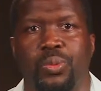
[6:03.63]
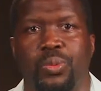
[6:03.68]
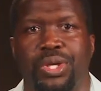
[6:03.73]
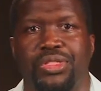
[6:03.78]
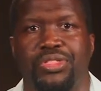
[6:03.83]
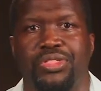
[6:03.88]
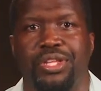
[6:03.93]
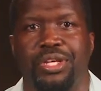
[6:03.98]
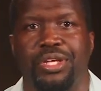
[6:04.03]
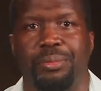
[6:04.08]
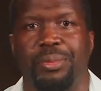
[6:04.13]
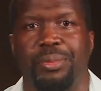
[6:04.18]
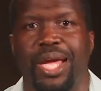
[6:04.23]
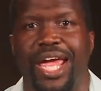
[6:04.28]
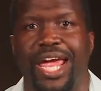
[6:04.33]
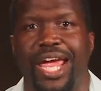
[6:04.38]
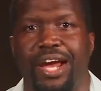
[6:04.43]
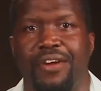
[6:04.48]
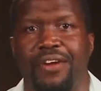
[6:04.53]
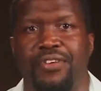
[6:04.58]
with them
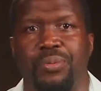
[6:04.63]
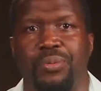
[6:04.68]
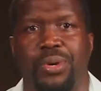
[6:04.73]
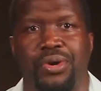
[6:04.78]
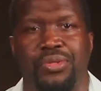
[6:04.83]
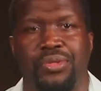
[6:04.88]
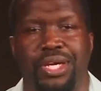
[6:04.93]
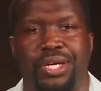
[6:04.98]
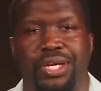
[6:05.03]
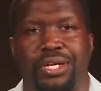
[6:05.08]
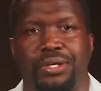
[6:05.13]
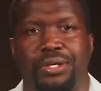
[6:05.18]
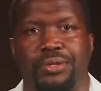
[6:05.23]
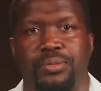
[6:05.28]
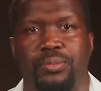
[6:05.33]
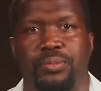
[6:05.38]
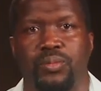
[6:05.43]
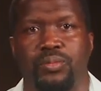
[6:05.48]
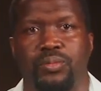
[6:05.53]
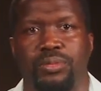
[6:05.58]
everywhere they go.
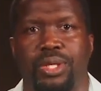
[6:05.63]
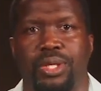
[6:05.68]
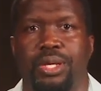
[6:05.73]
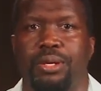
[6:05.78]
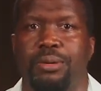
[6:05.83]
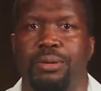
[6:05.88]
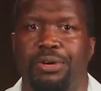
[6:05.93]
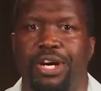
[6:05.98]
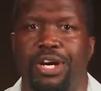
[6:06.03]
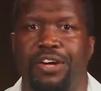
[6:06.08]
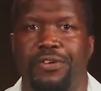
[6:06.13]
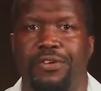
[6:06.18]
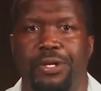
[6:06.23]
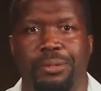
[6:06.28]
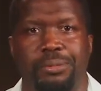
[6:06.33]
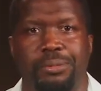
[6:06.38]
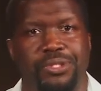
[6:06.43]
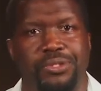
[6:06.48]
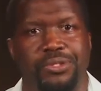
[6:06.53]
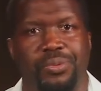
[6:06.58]

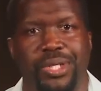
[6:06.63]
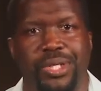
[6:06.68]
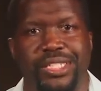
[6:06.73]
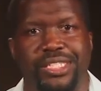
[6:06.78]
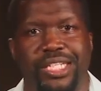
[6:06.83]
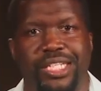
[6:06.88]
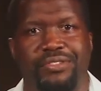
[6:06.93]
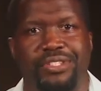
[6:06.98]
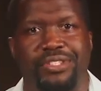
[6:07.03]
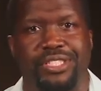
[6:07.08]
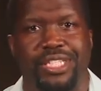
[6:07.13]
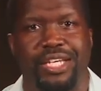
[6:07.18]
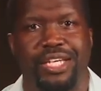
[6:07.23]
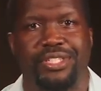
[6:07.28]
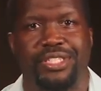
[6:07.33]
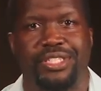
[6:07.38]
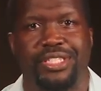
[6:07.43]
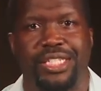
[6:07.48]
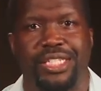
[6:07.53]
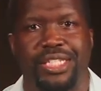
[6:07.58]
Proverbs 27
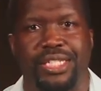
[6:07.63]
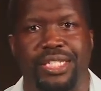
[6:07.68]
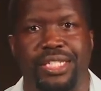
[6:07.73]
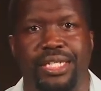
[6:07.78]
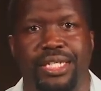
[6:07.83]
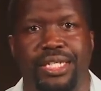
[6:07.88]
17.